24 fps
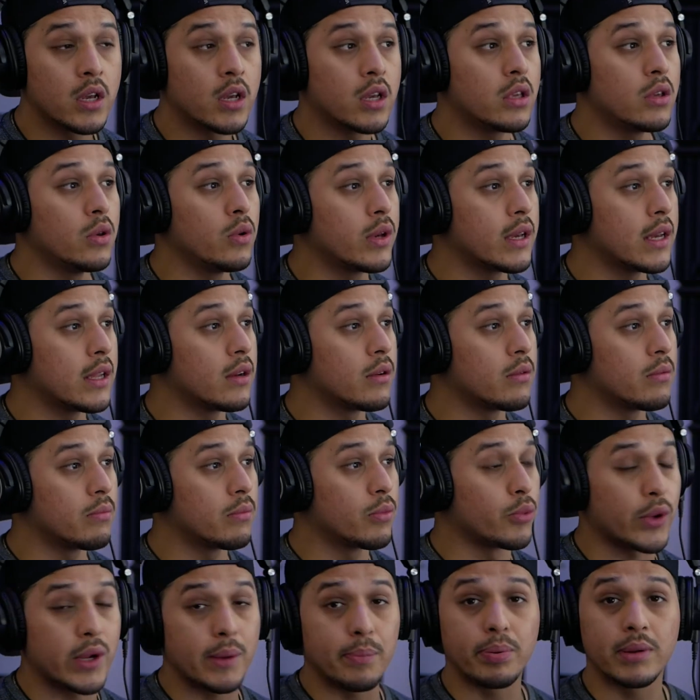You can
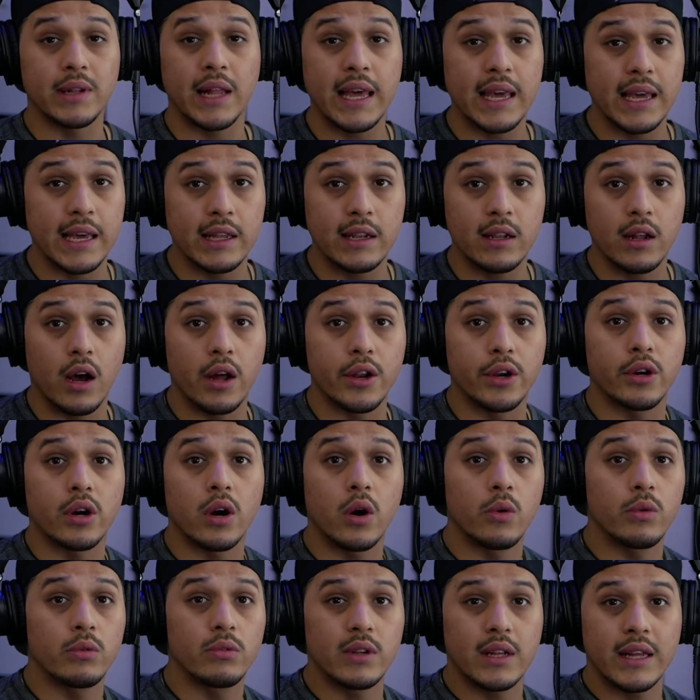replay it on your
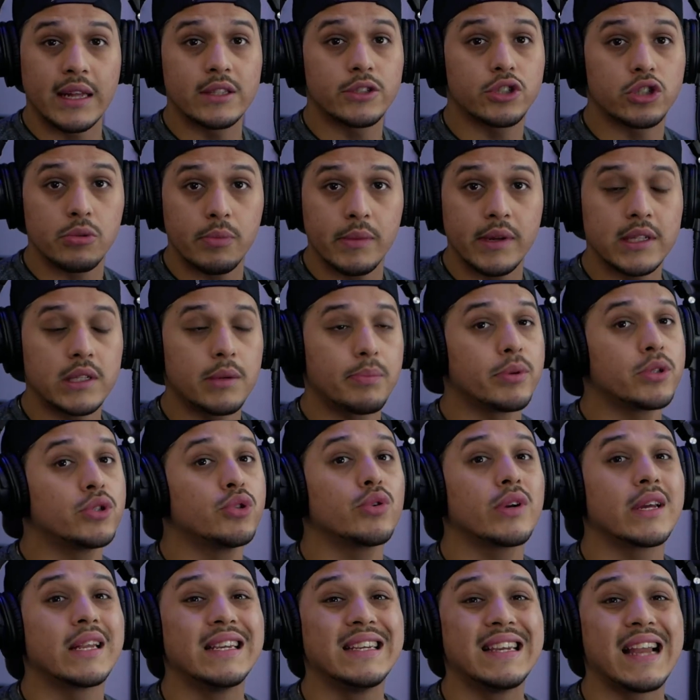own instrument, but you
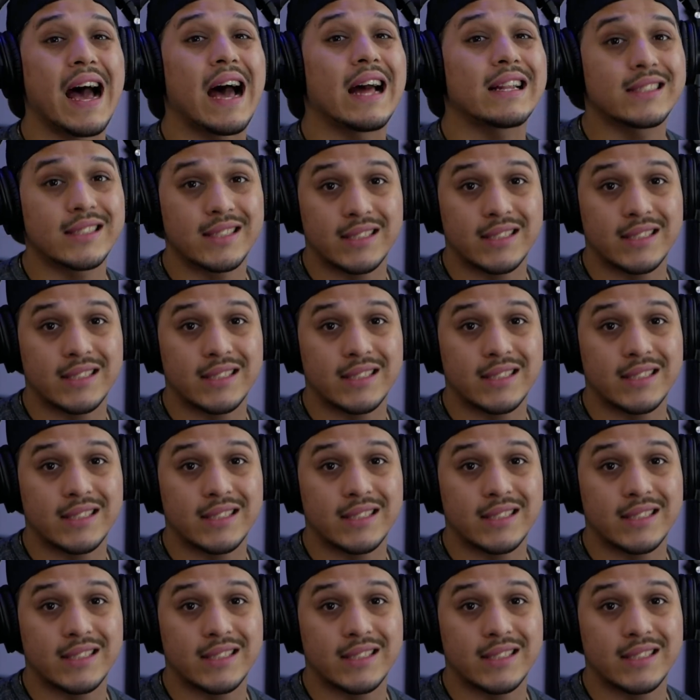cannot